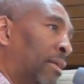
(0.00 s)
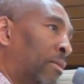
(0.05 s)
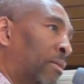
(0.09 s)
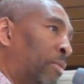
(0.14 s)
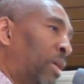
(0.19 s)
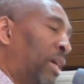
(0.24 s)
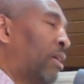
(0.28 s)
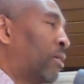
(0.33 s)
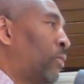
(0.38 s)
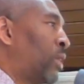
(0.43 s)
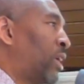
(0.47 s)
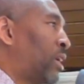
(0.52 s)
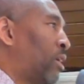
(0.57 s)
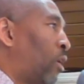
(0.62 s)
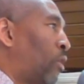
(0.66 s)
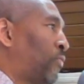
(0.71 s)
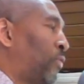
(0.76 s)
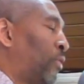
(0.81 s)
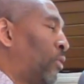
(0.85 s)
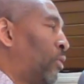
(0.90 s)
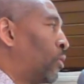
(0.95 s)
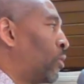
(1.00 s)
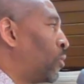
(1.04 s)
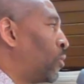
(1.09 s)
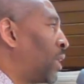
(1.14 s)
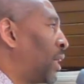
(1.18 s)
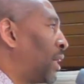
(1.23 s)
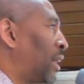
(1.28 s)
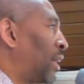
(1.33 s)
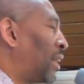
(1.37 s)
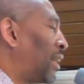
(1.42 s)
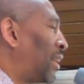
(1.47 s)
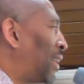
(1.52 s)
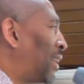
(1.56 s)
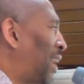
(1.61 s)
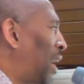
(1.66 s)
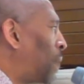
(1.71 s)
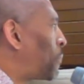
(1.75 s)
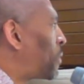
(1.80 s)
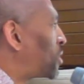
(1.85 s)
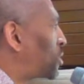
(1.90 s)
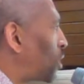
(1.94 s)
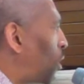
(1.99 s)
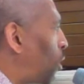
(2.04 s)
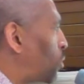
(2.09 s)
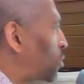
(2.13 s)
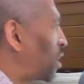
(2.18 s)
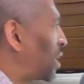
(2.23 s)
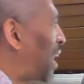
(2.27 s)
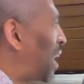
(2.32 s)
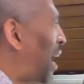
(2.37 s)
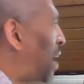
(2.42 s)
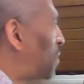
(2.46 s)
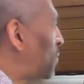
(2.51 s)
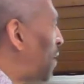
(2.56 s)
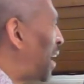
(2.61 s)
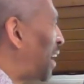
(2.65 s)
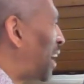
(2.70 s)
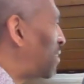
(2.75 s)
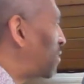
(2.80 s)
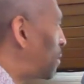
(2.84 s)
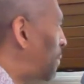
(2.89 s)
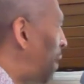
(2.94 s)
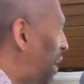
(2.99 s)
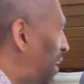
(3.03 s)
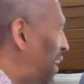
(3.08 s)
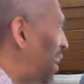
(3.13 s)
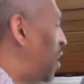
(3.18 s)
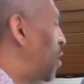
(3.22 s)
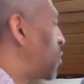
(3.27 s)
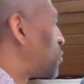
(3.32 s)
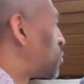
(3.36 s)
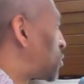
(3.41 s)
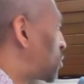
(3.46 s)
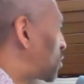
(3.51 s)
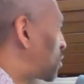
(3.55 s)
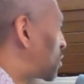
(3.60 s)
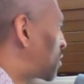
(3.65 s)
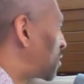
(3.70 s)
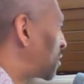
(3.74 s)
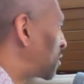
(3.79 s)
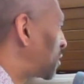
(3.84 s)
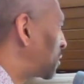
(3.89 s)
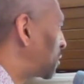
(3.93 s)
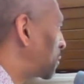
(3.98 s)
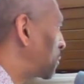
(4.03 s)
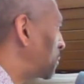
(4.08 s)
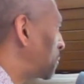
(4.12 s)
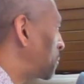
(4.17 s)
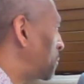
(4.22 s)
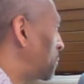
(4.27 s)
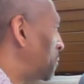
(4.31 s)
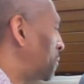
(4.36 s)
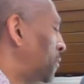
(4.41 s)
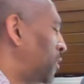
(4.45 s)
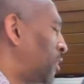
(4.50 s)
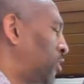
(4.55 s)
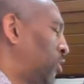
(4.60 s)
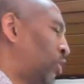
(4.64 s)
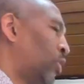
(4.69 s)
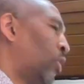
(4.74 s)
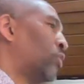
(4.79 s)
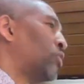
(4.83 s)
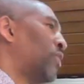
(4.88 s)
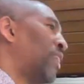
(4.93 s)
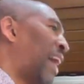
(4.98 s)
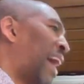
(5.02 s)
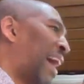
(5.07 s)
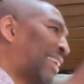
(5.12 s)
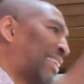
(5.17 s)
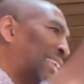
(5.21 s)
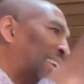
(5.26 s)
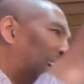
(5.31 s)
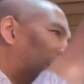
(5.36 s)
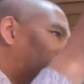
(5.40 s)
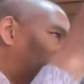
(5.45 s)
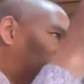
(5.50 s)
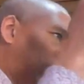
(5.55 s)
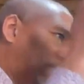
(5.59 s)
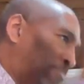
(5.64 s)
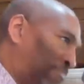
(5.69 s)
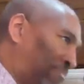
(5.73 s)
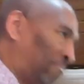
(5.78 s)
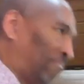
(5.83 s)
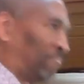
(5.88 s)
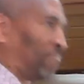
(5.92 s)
We, we go through uh, episodes in life like everybody else. Children acting up.